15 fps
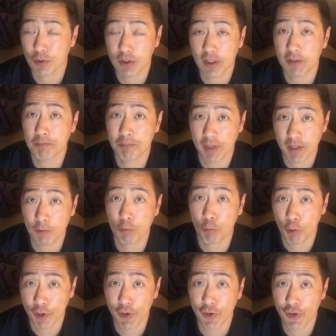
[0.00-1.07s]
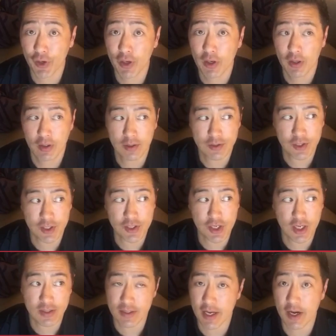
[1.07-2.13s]
really big winner, such
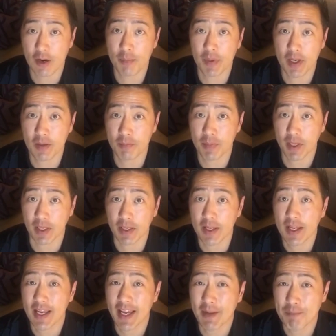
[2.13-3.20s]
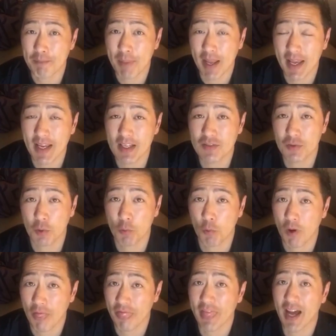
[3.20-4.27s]
as Airbnb. It pays for
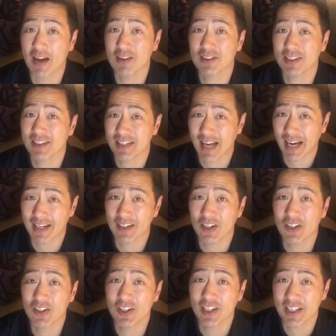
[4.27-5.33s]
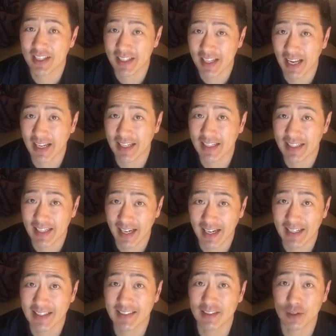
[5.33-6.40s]

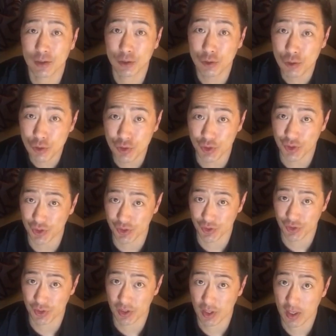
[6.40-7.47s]
1,999 losers.